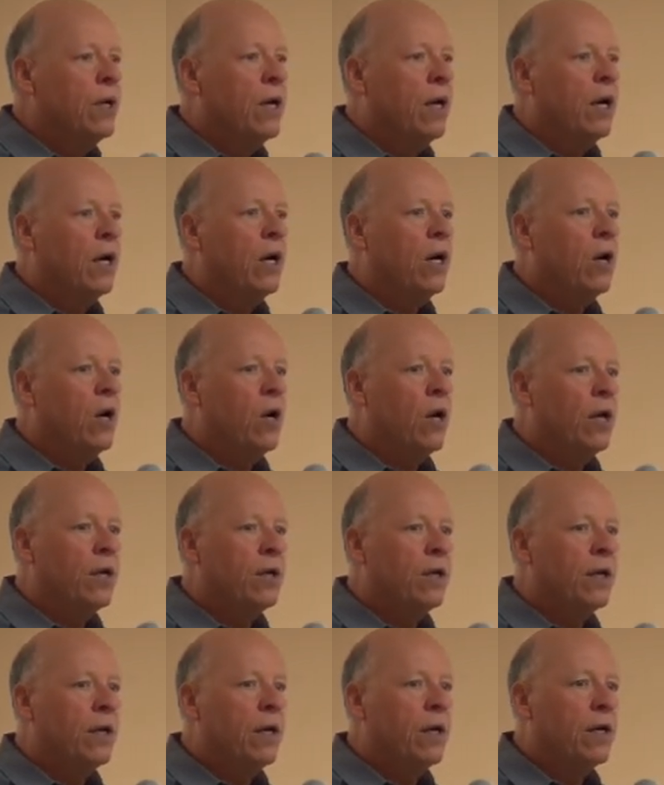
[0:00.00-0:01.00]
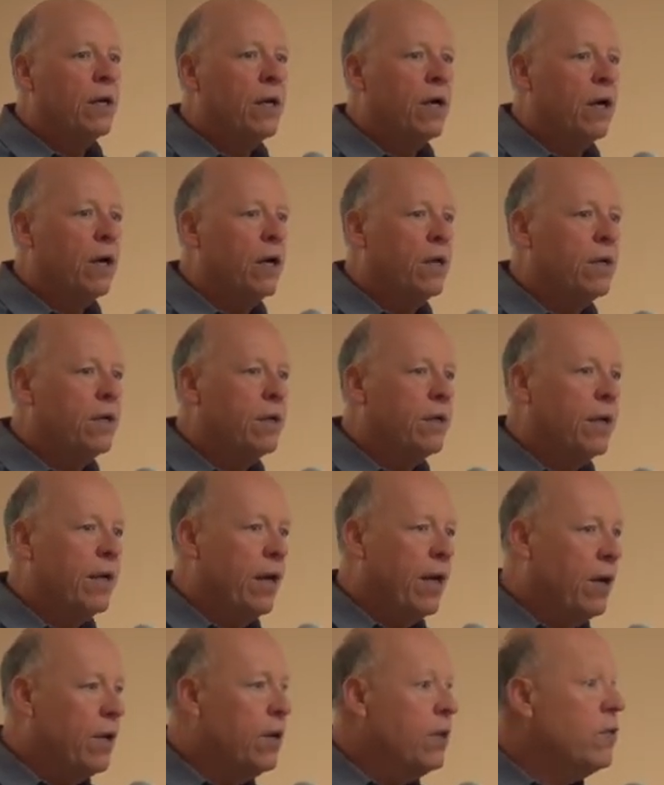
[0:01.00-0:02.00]
on
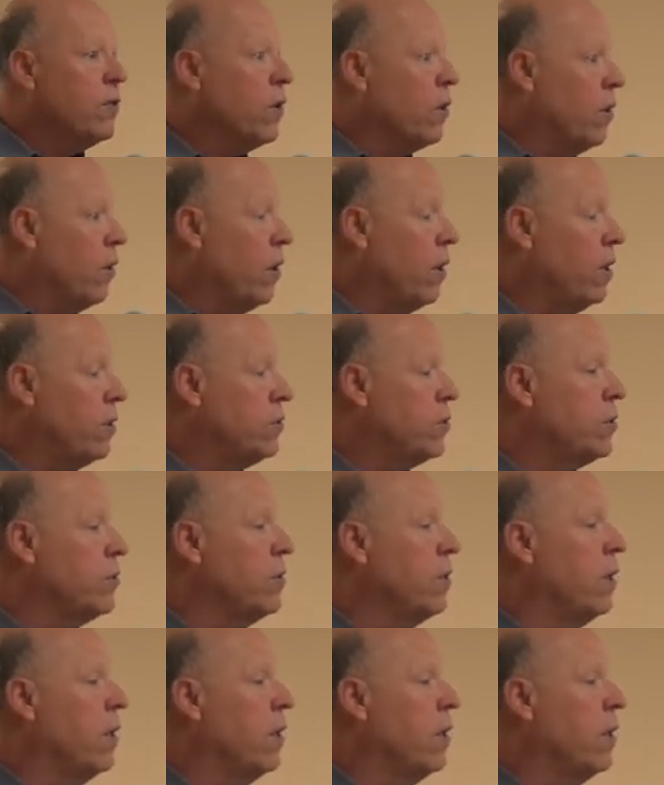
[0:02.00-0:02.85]
counting the cost,